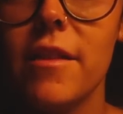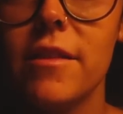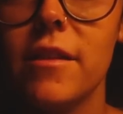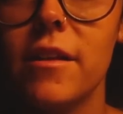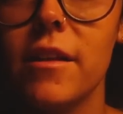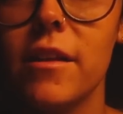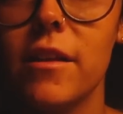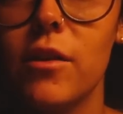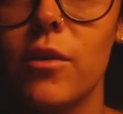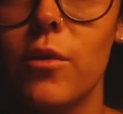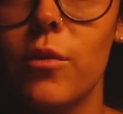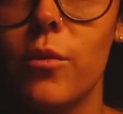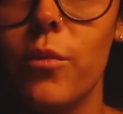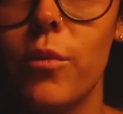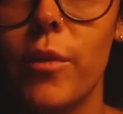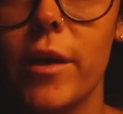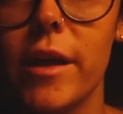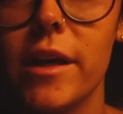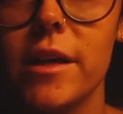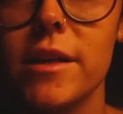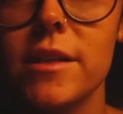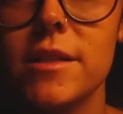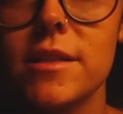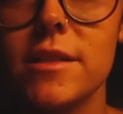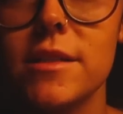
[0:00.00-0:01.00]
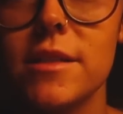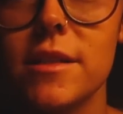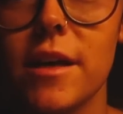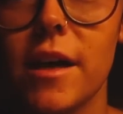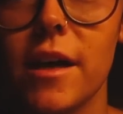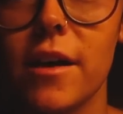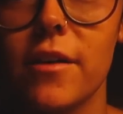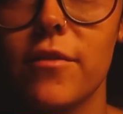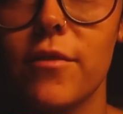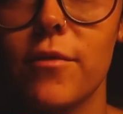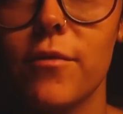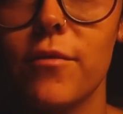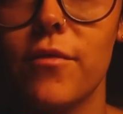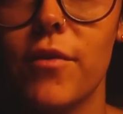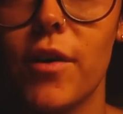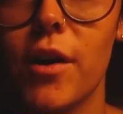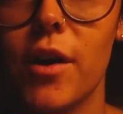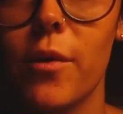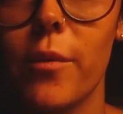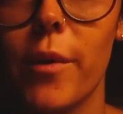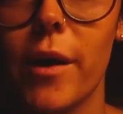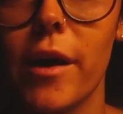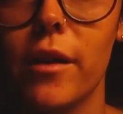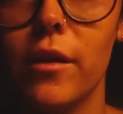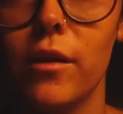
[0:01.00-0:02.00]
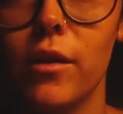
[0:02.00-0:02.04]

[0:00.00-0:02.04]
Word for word: the little wicks like from far away